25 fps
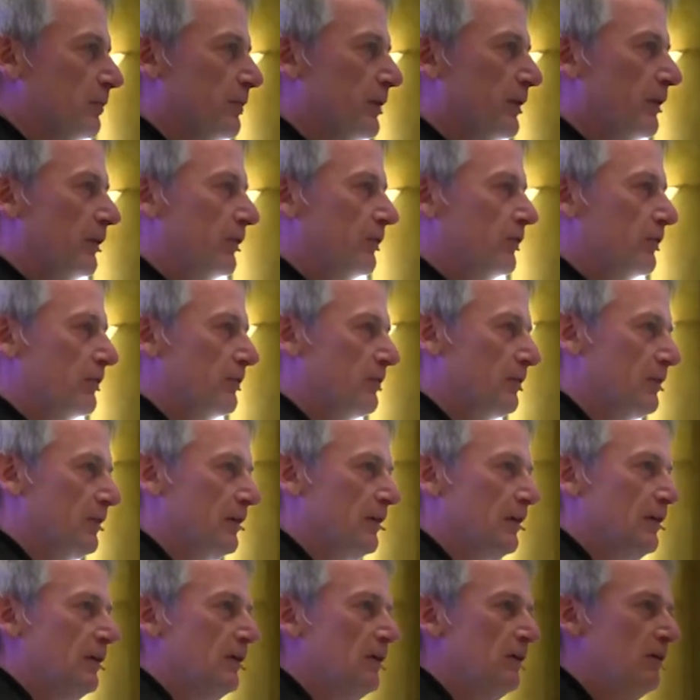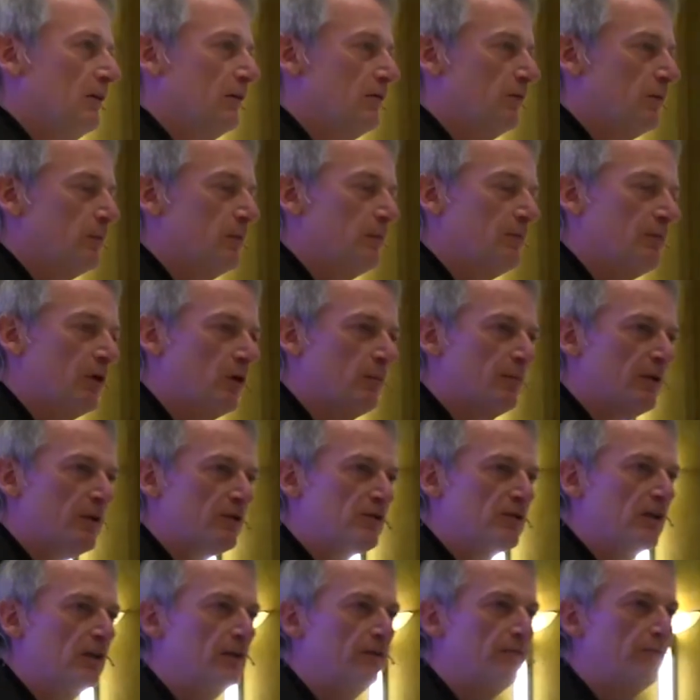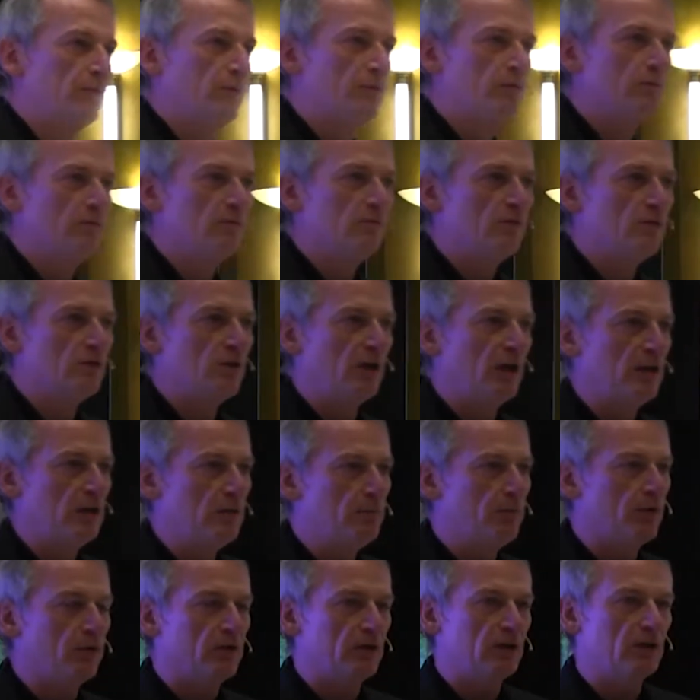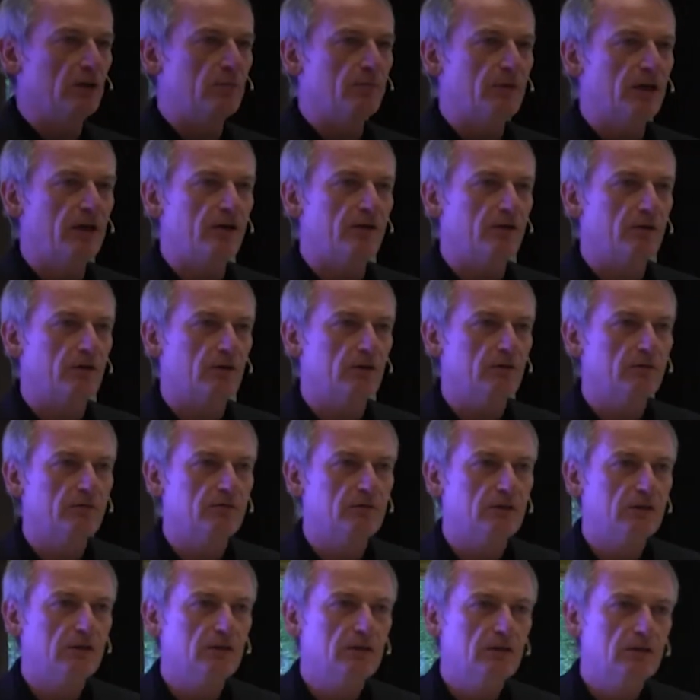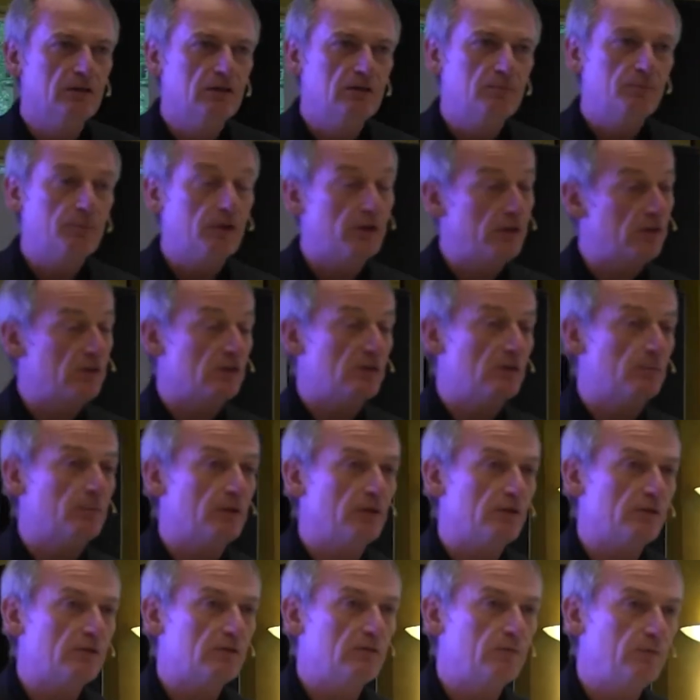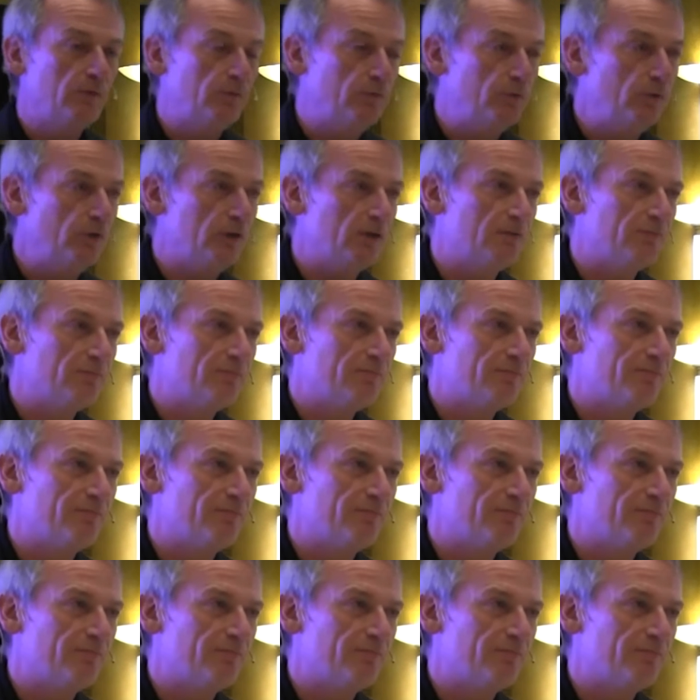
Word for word: to person from a mobile telephone to anybody in America, person to person, for free.